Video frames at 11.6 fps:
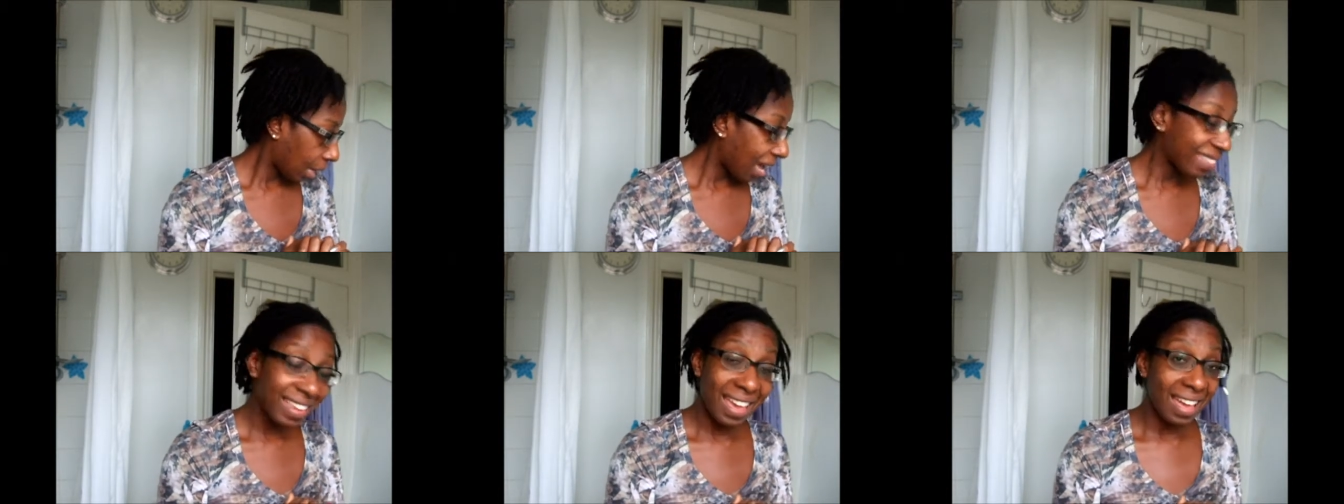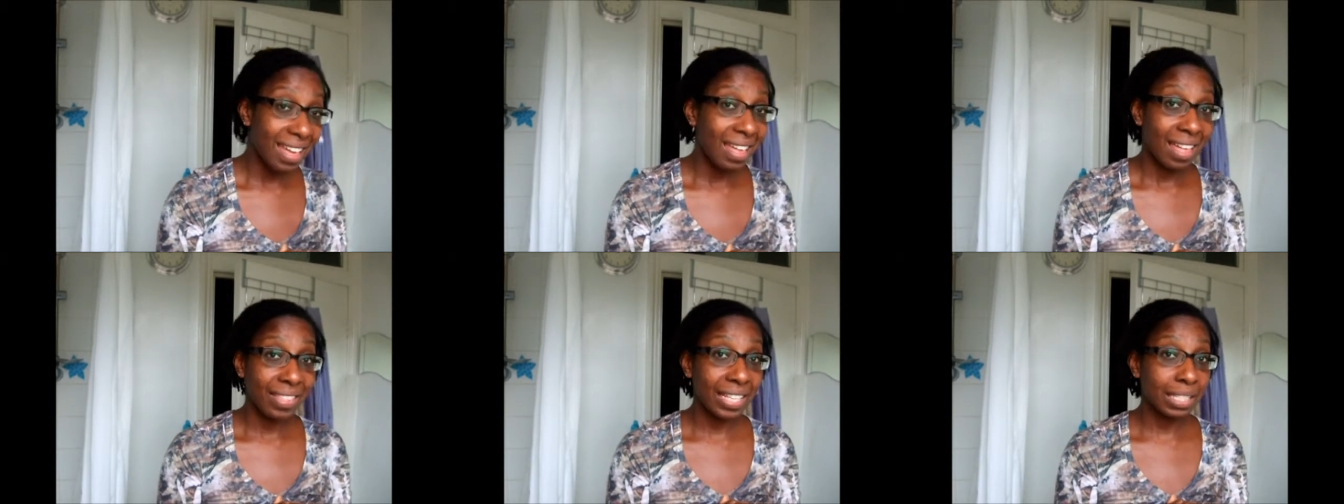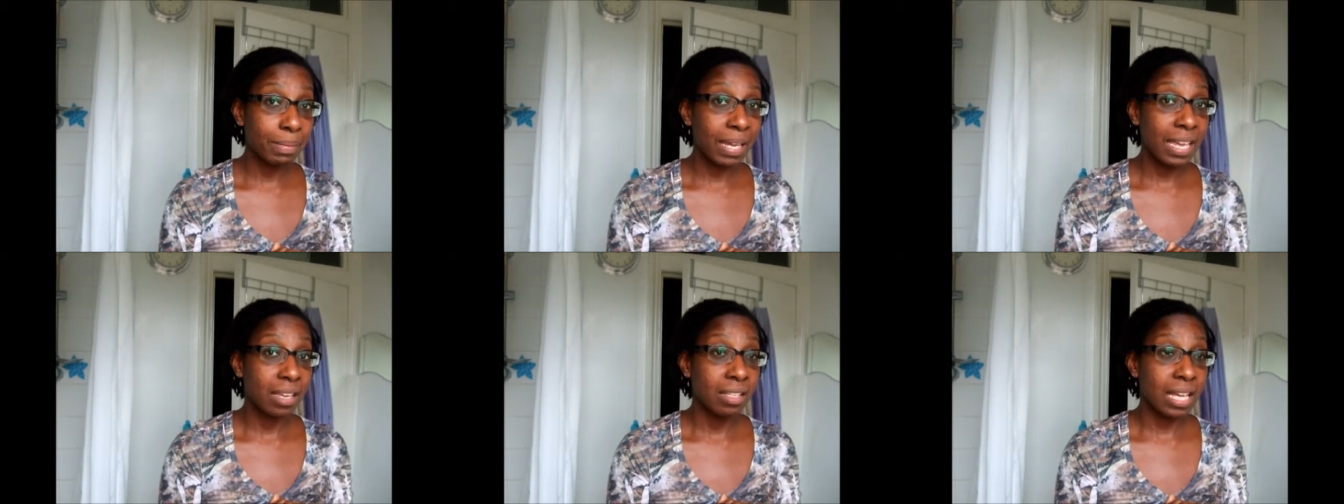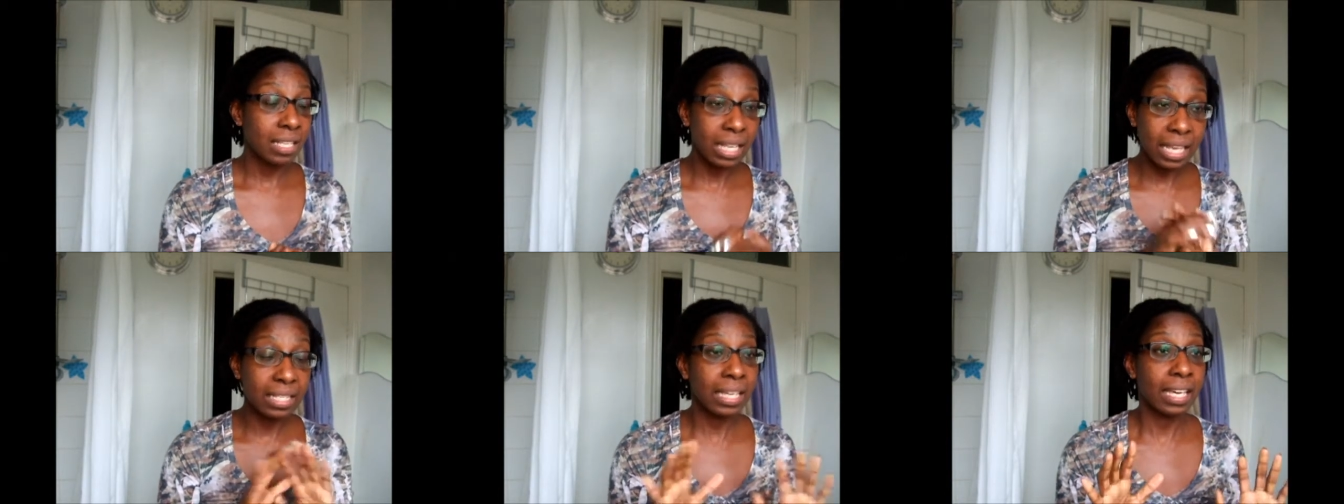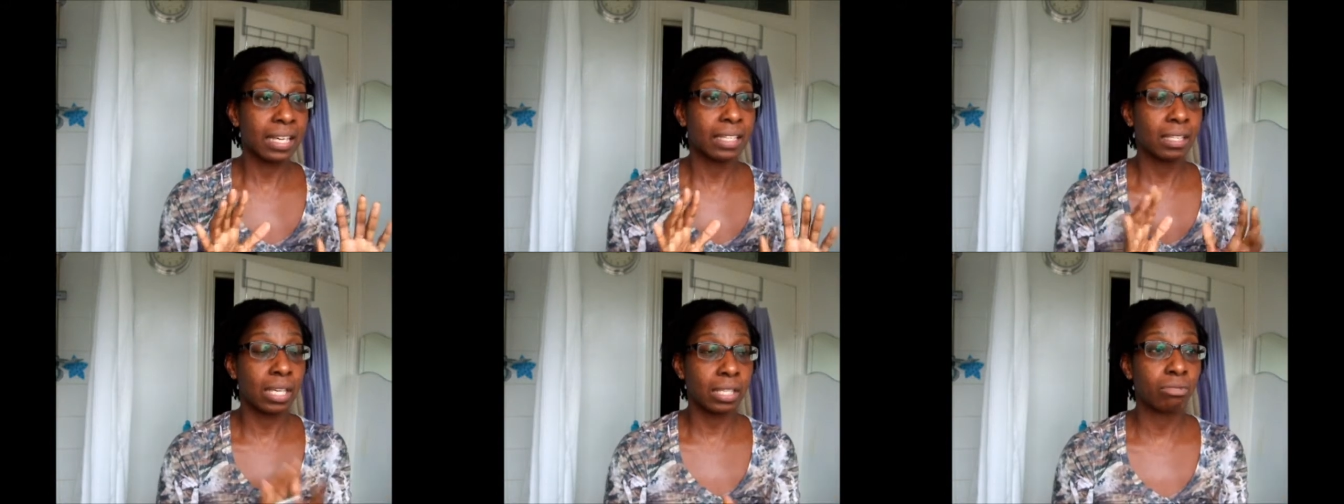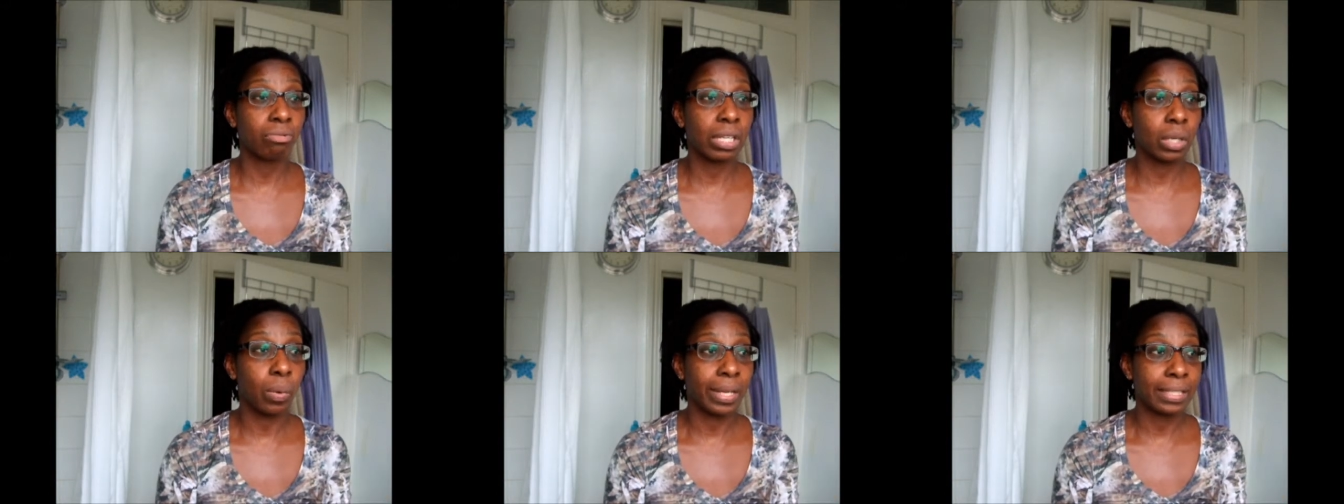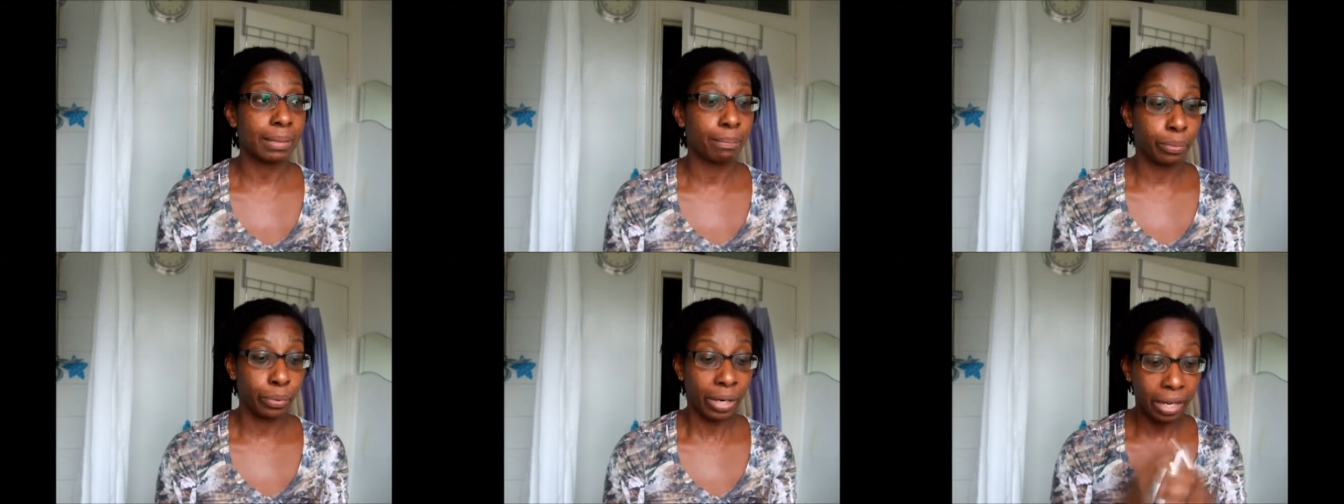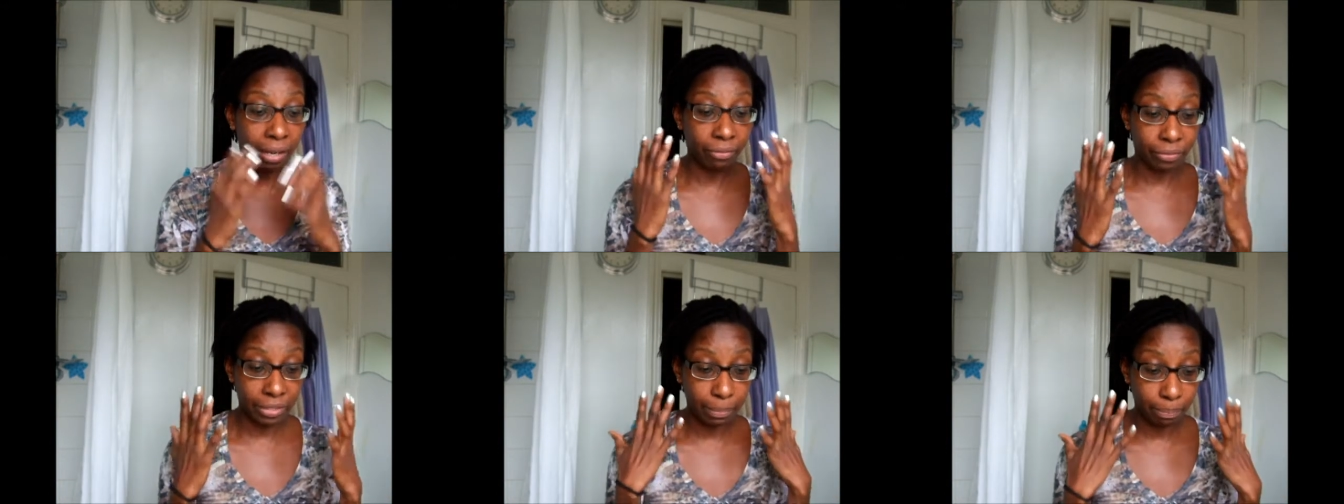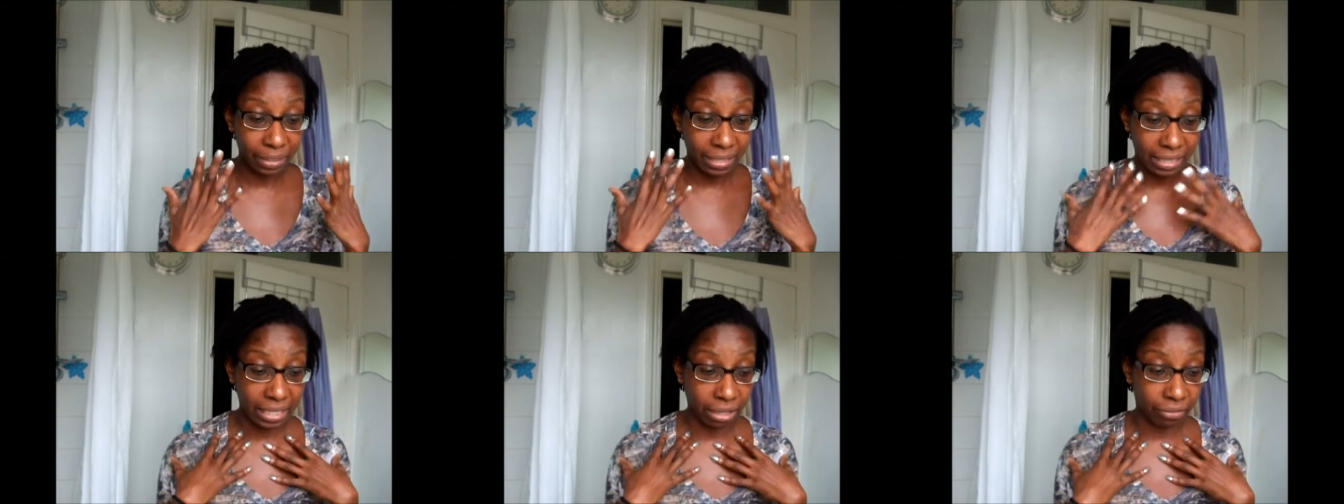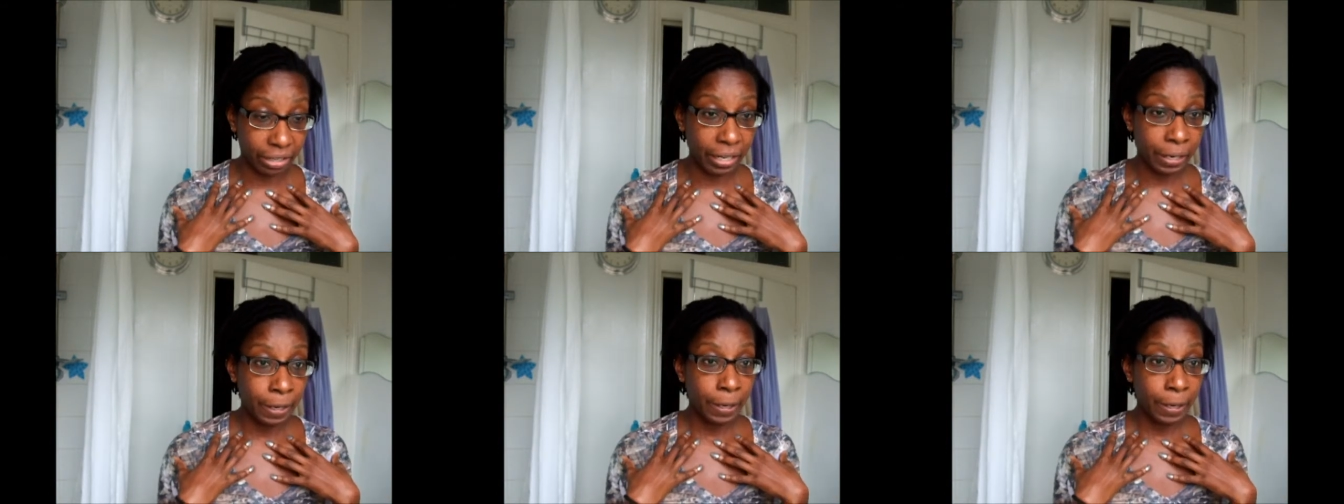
and yeah that's me that that's it it's, it's really quite simple I love the simplicity of it